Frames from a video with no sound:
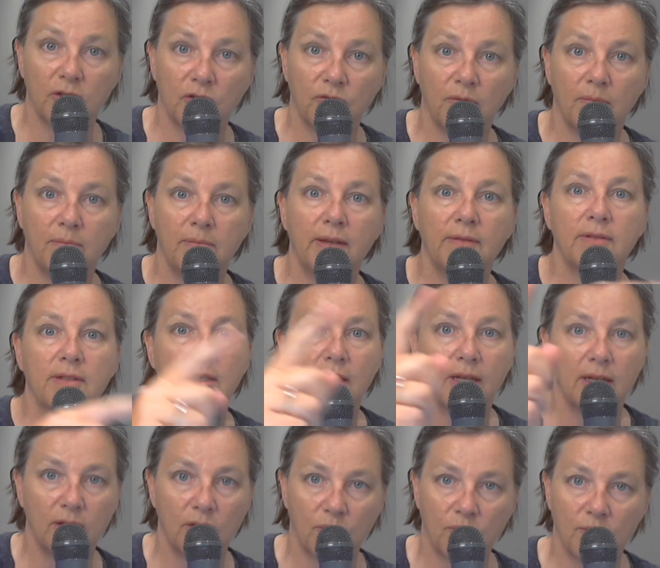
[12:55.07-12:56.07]
from left
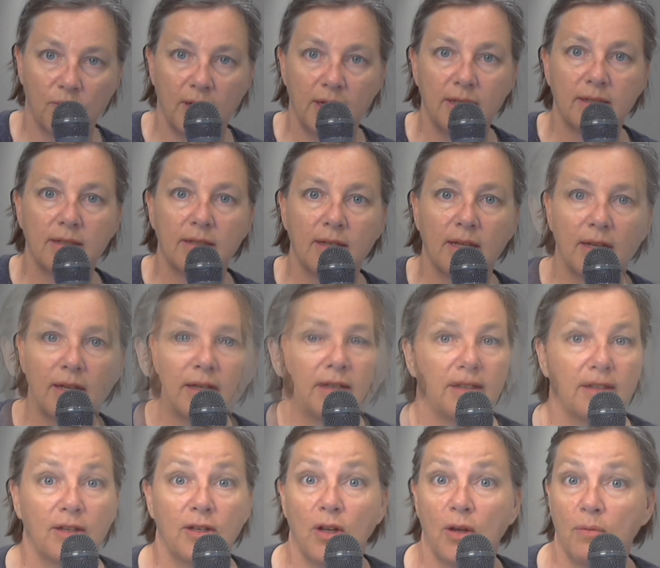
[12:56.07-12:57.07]
side to right side.
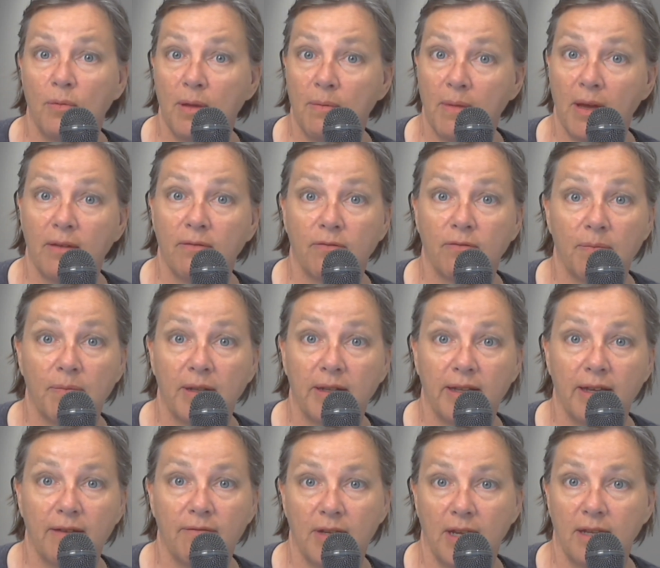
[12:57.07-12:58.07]
You know, we mount from the
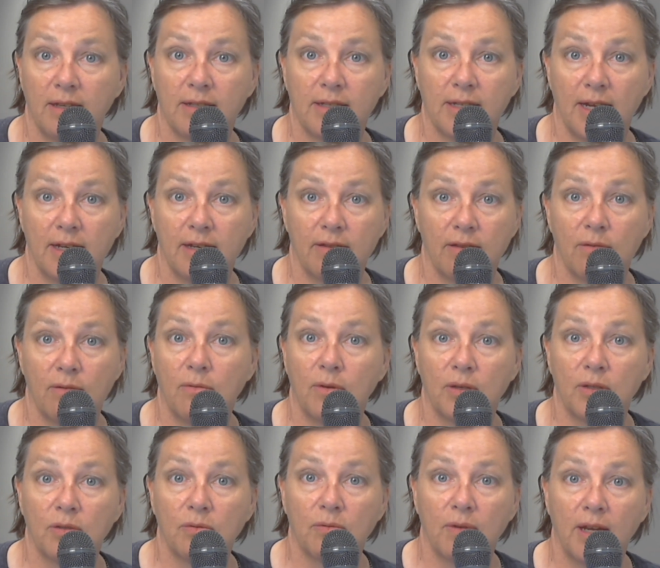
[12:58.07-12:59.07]
left-hand side of the
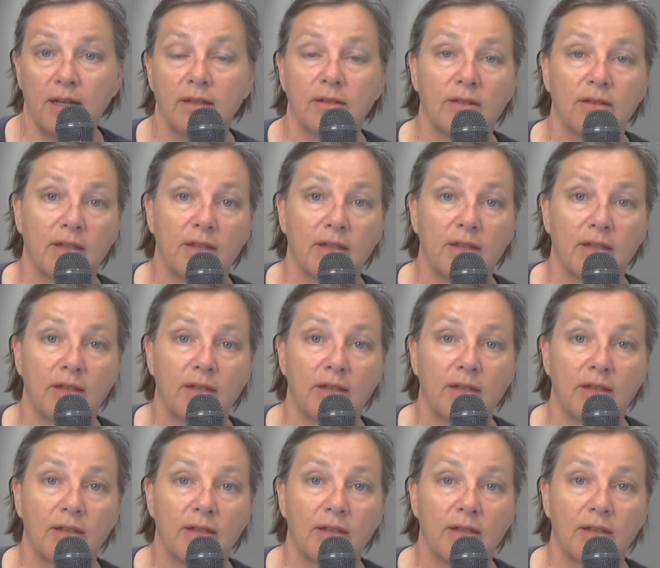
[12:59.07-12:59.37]
horse, right?